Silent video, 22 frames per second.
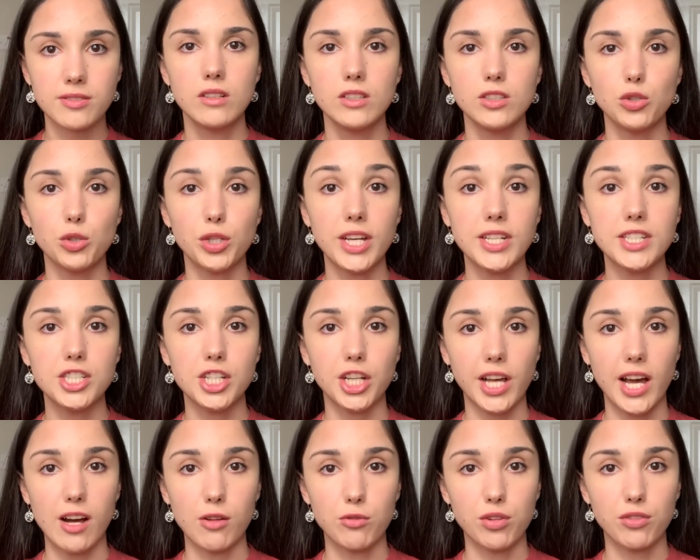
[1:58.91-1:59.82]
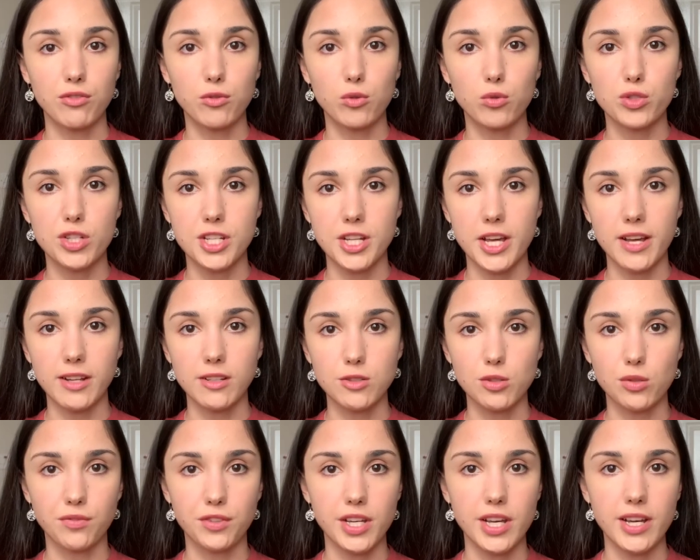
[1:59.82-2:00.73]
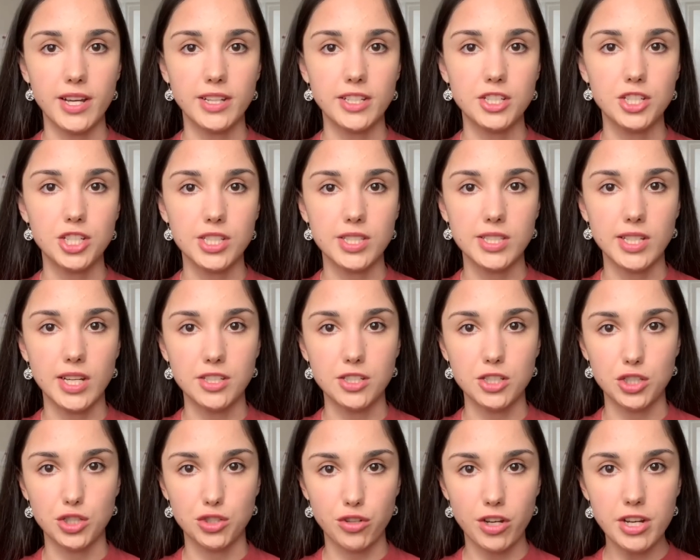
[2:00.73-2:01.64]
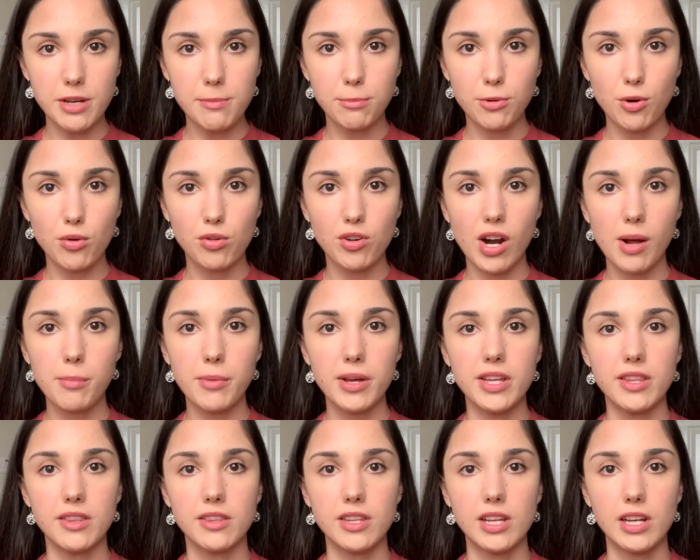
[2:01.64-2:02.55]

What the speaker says: You can check out the full details of the NHS Scientist Training Programme in the